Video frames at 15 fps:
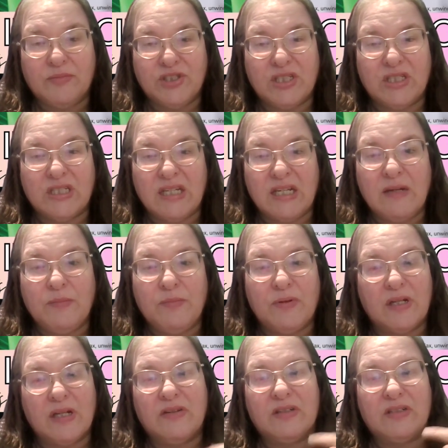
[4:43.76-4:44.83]
just keep
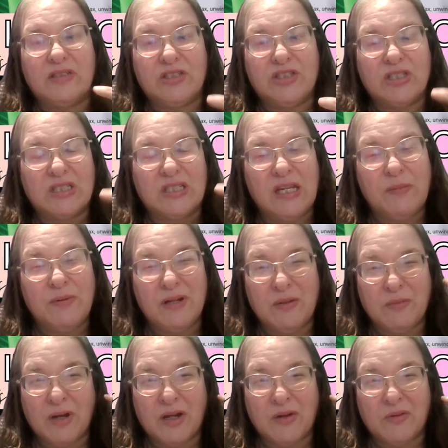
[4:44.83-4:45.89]
it
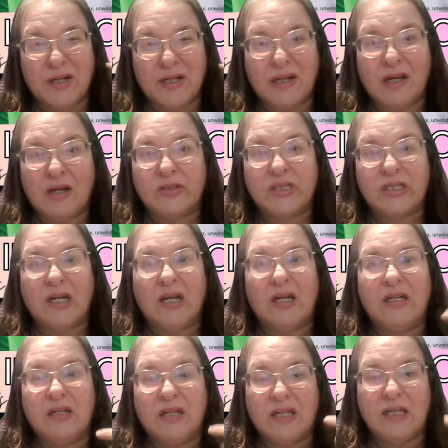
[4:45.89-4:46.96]
in mind right now to
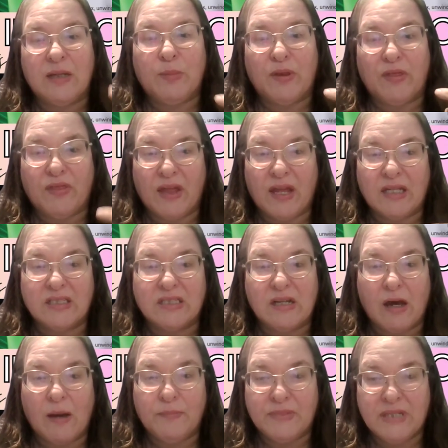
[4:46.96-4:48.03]
kind of keep things
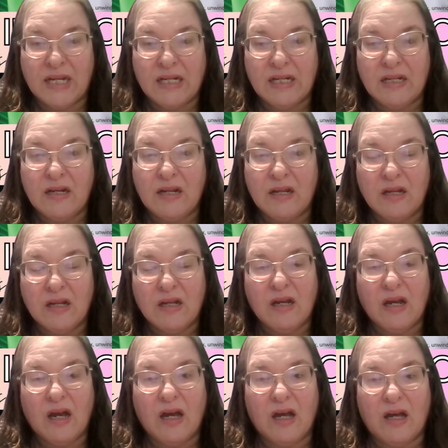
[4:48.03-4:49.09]
updated.
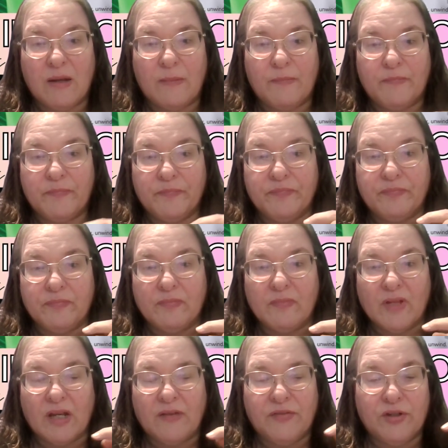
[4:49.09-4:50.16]
Um,
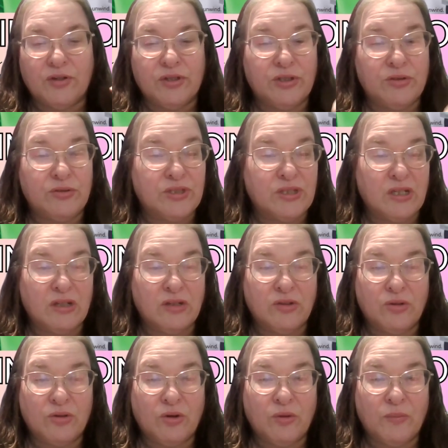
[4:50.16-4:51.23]
if you're using
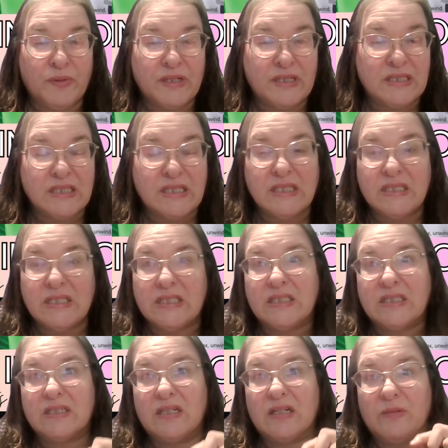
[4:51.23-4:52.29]
Google
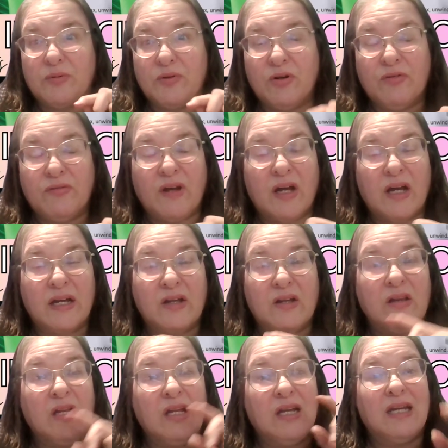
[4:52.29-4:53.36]
Business
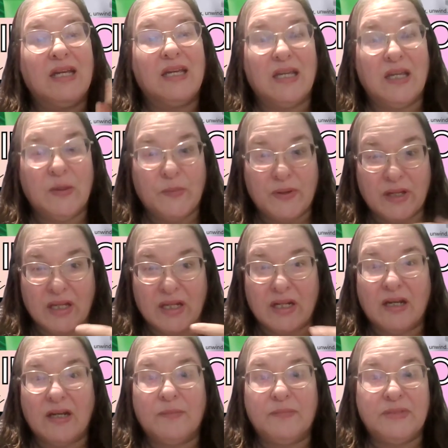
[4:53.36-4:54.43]
Profile, keeping it
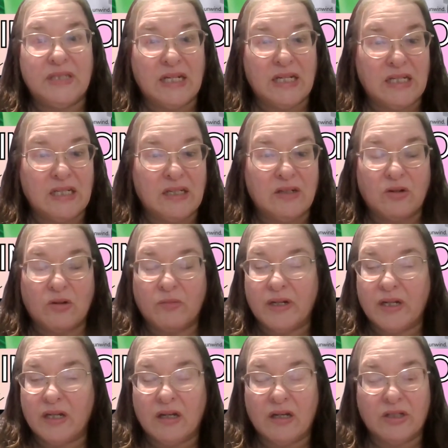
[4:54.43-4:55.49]
updated. Oh
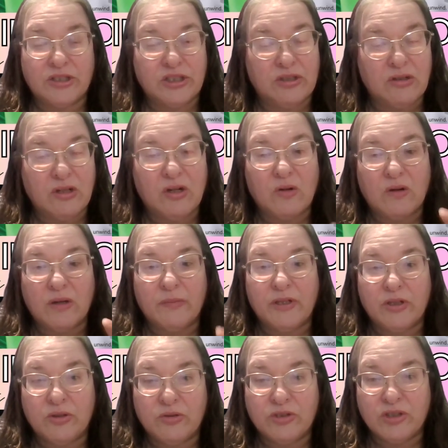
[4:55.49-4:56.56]
my gosh, I'm
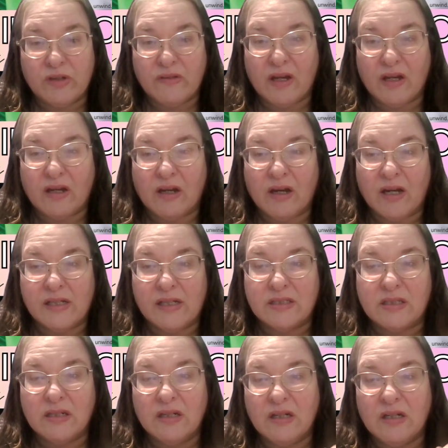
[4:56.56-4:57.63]
huge on that,
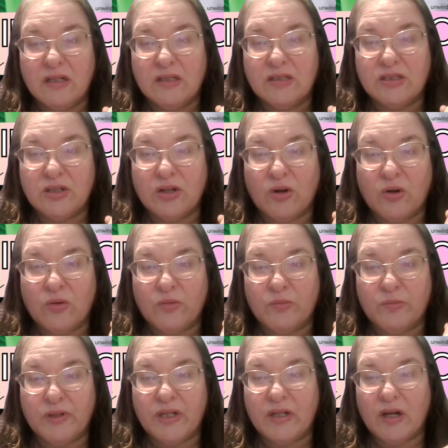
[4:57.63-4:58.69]
guys. So,
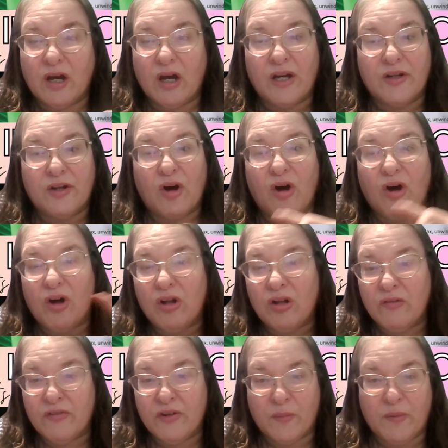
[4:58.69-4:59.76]
but on
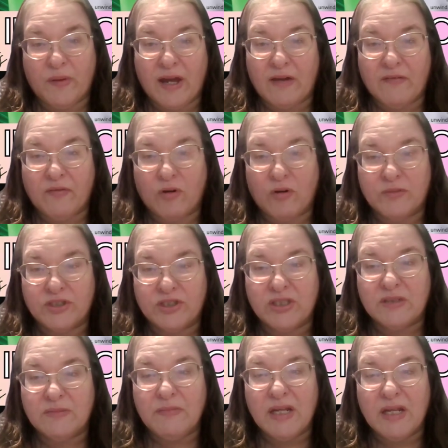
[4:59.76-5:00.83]
all of your platforms,
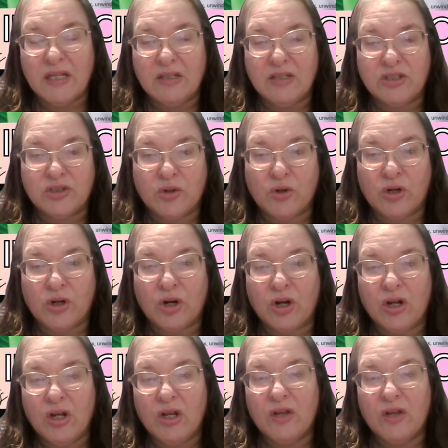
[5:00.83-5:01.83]
just making sure